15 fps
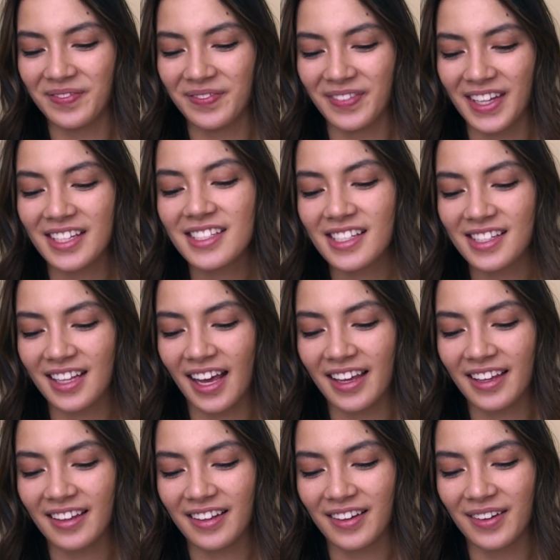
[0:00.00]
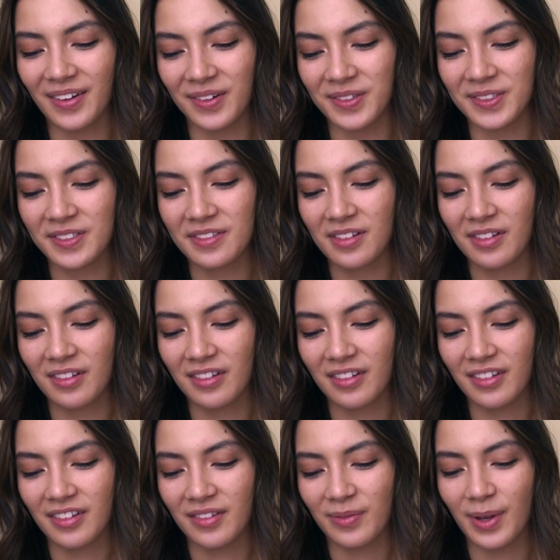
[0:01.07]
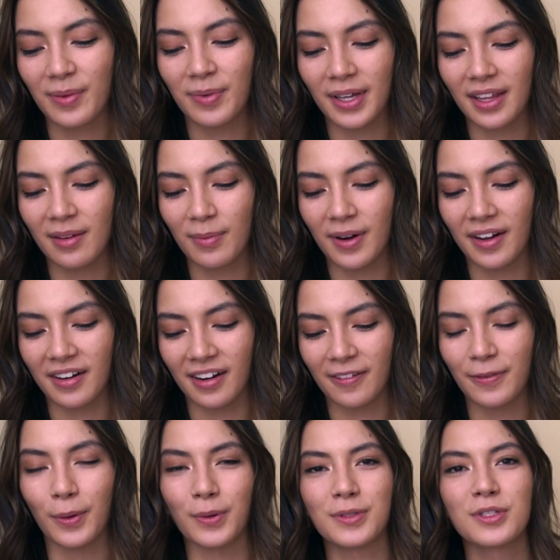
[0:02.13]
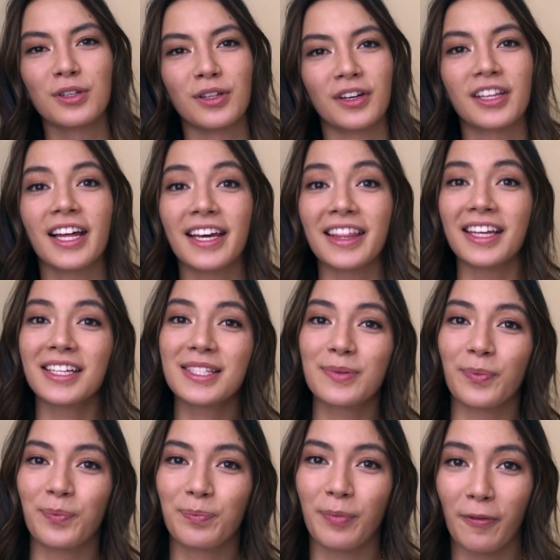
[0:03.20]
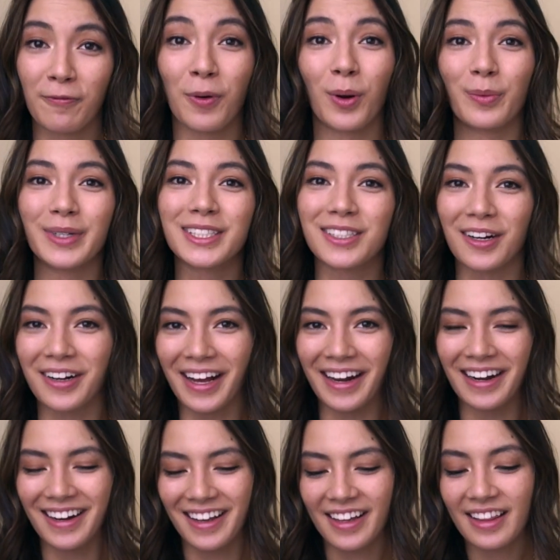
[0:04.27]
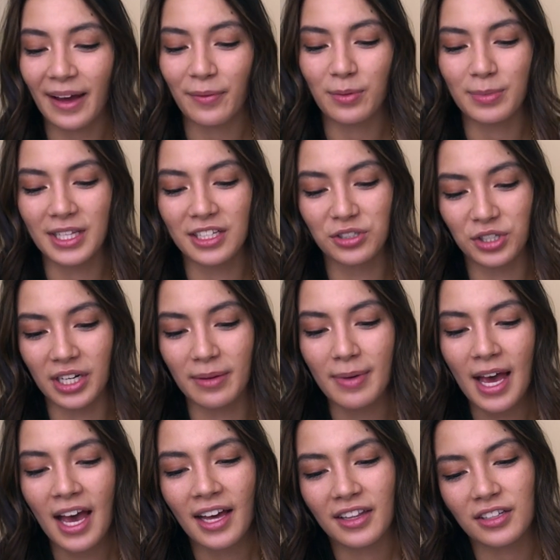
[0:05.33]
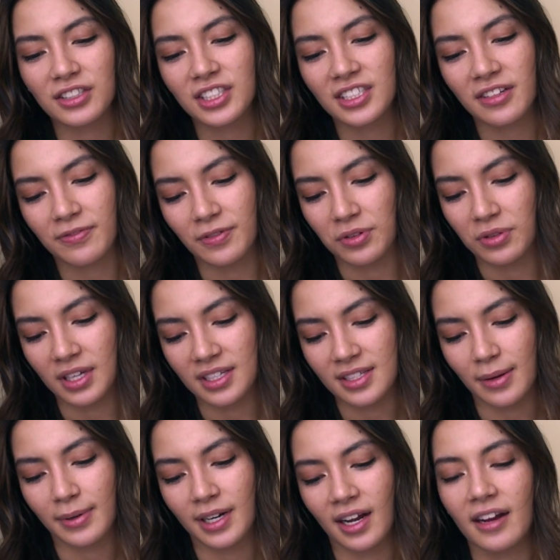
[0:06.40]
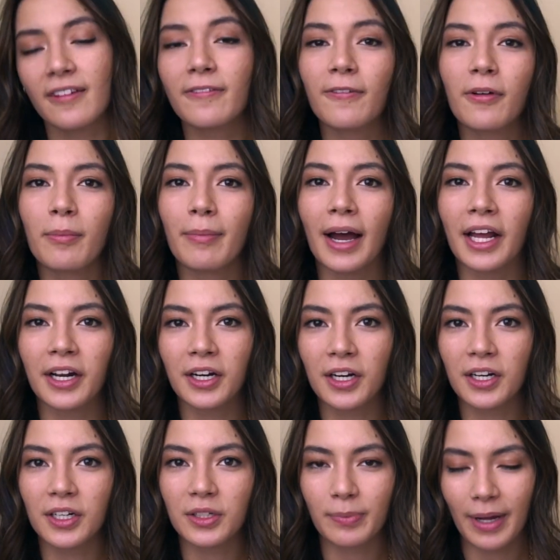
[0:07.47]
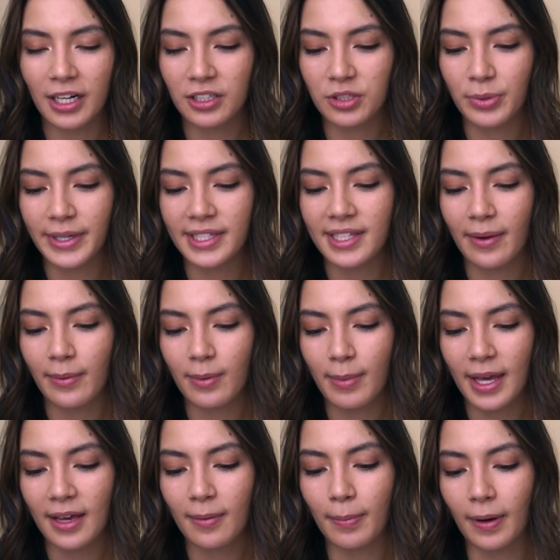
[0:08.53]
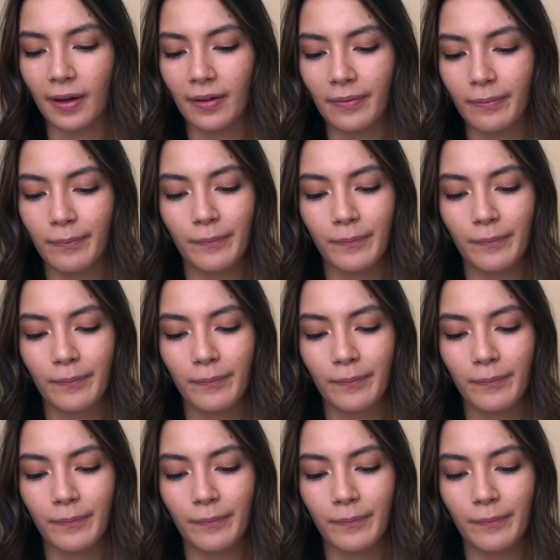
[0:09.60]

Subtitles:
This is like goals. We really want our photos to look like this before we start editing. That would be the dream. There are just a few things I would kind of minor tweaks I would make, but